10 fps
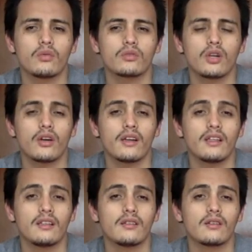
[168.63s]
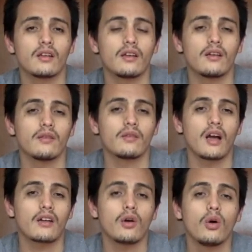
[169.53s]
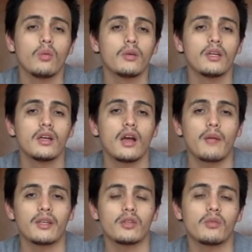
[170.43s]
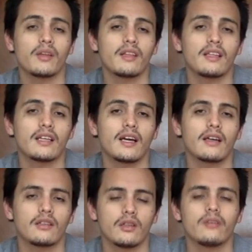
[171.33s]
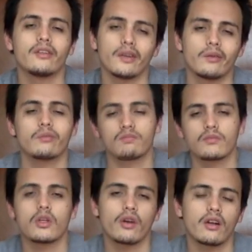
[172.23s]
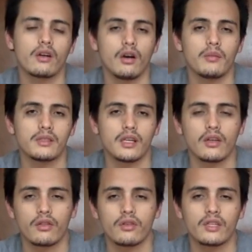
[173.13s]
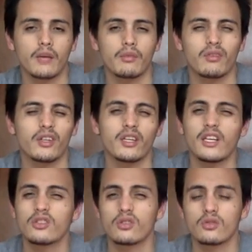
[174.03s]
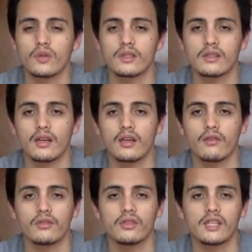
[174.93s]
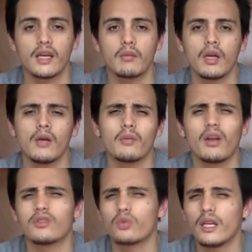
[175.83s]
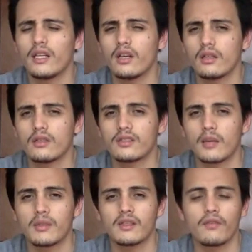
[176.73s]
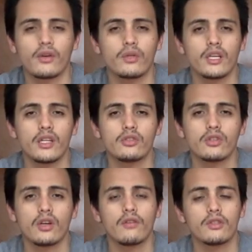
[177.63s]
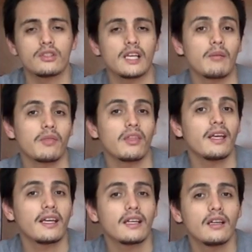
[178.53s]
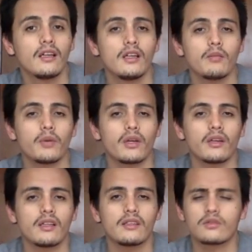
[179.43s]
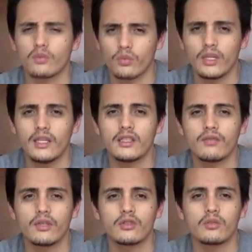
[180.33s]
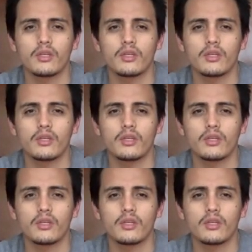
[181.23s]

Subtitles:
taught in at home? I mean, you may think that taught at home is another type of education, so it's kind of the same, but it's really not the same. It's a variation of the same thing, but it's really different to